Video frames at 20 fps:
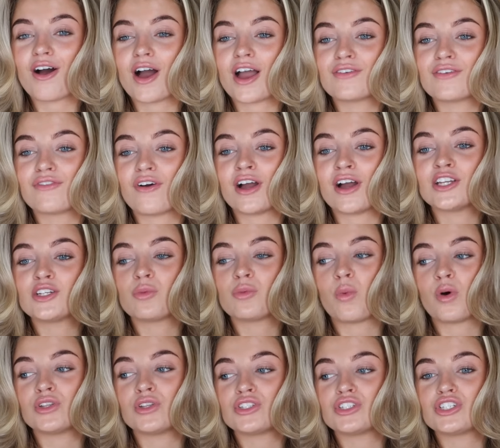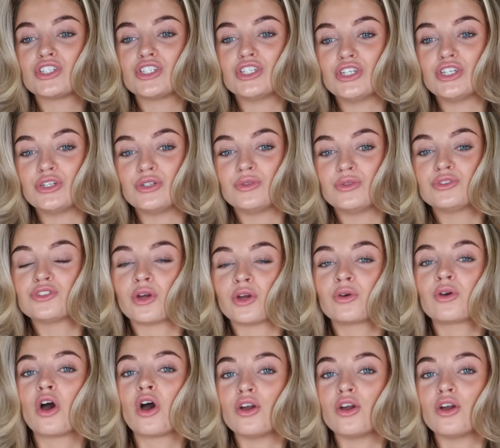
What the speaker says: I find once you don't